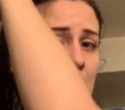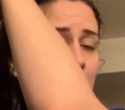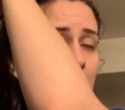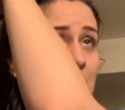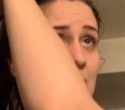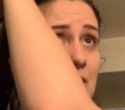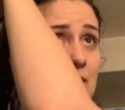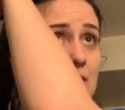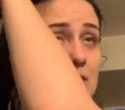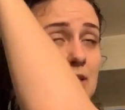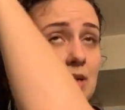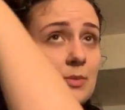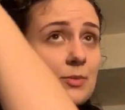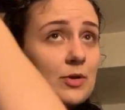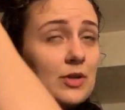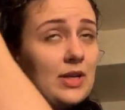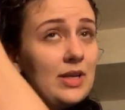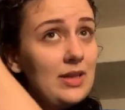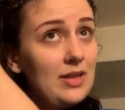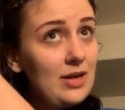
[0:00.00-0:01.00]
My next Dapper
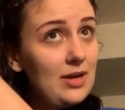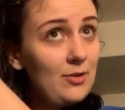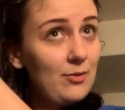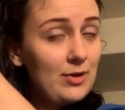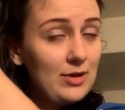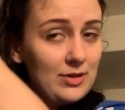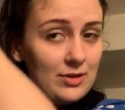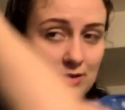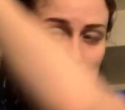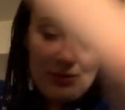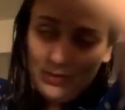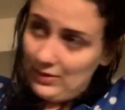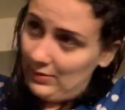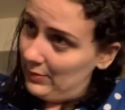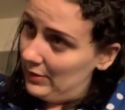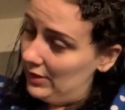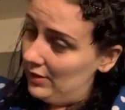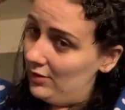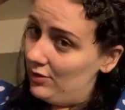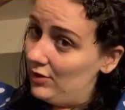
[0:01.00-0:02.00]
Day that I went to, I
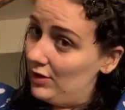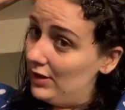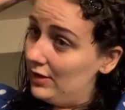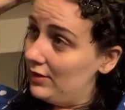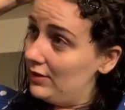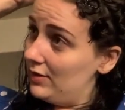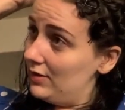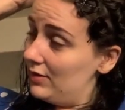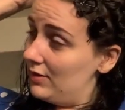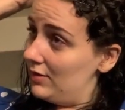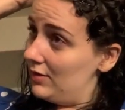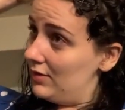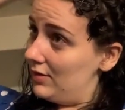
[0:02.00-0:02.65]
made a dress,